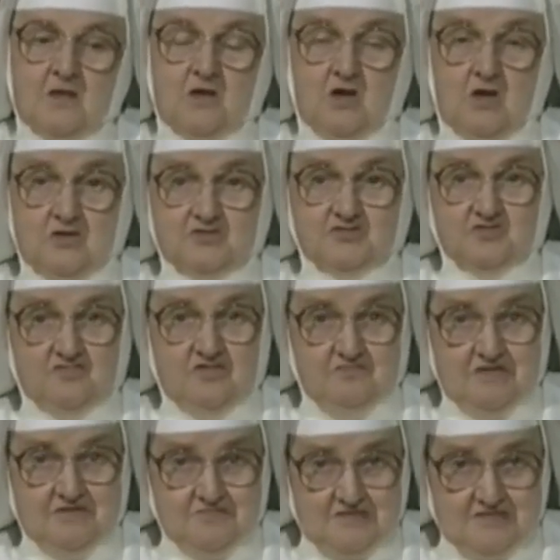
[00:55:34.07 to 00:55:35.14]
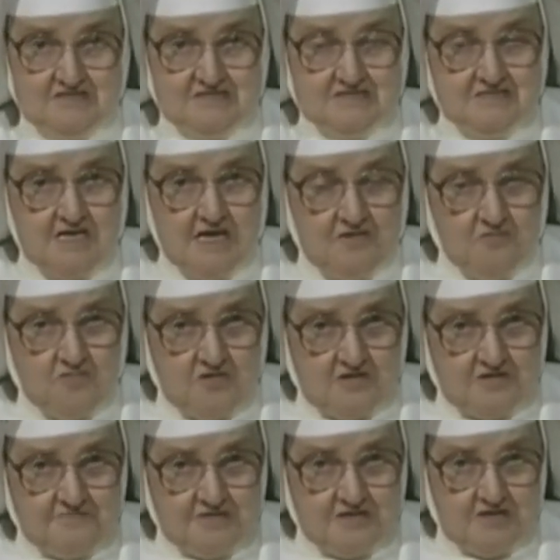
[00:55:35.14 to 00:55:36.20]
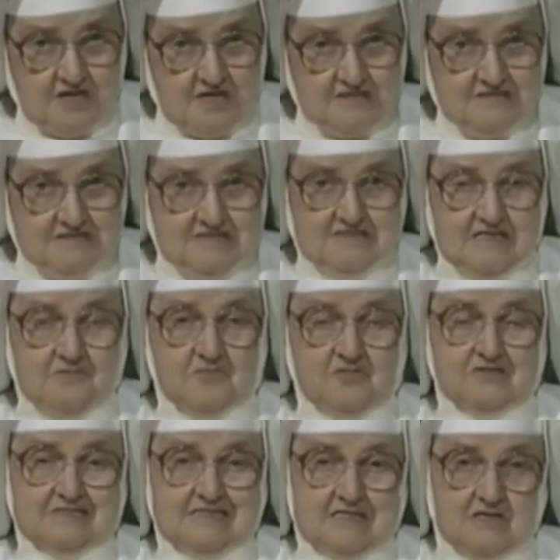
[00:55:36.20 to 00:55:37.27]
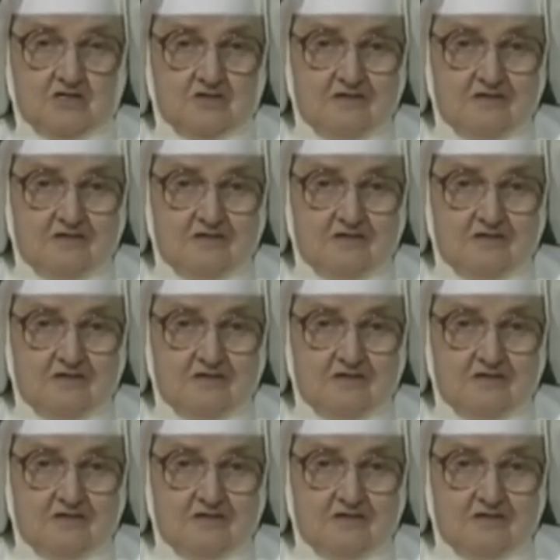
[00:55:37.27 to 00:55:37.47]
Also remember this network because summer's here,